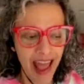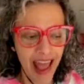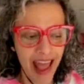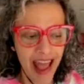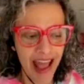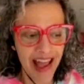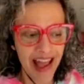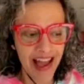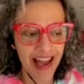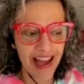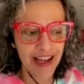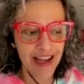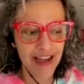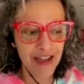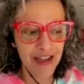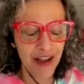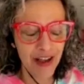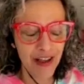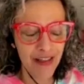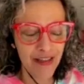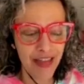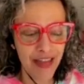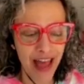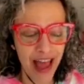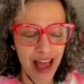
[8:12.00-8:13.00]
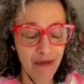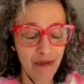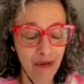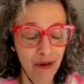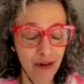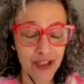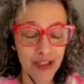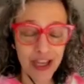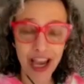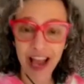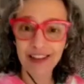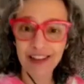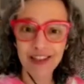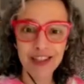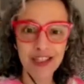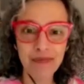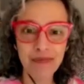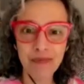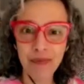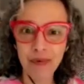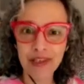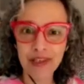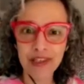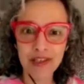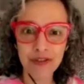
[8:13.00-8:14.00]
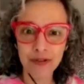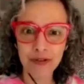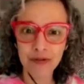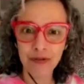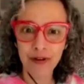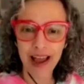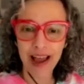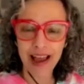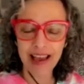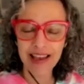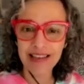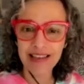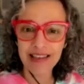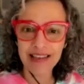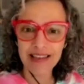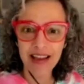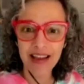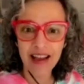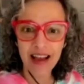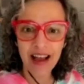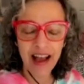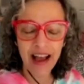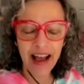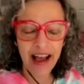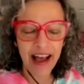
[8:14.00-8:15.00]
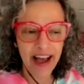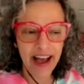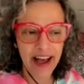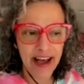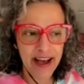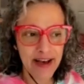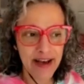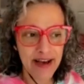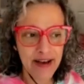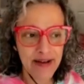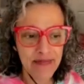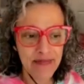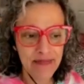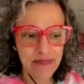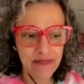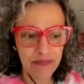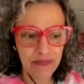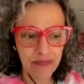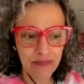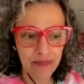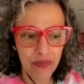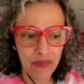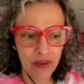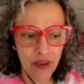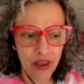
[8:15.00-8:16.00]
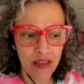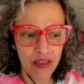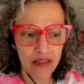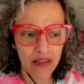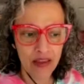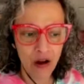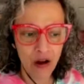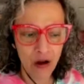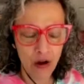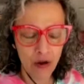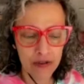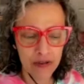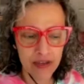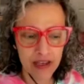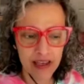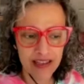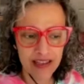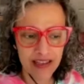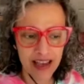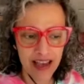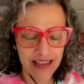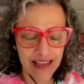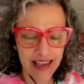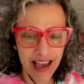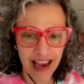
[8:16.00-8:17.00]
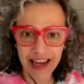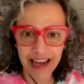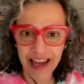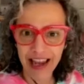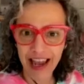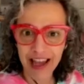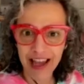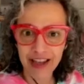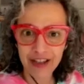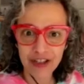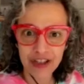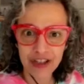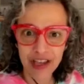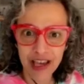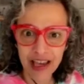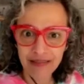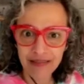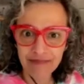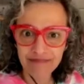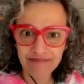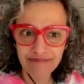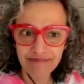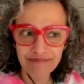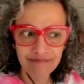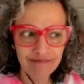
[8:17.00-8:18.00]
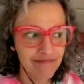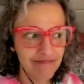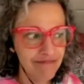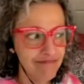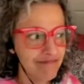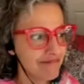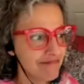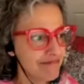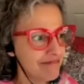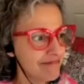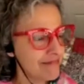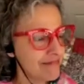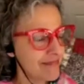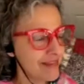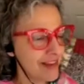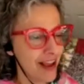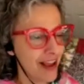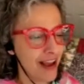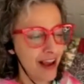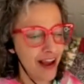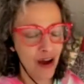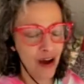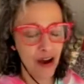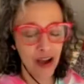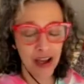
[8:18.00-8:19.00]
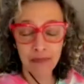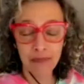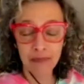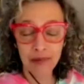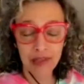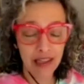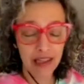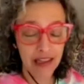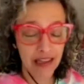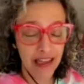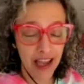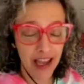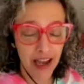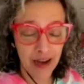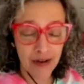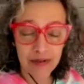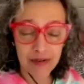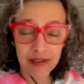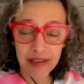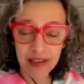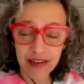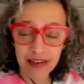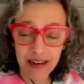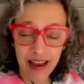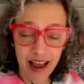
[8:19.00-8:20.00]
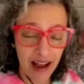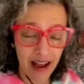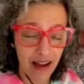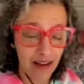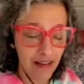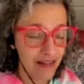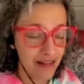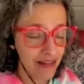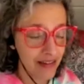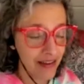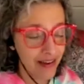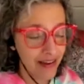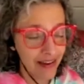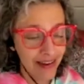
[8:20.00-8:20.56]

and they were challenging boys to raise. Um, the oldest has ADHD, uh, completely owns it now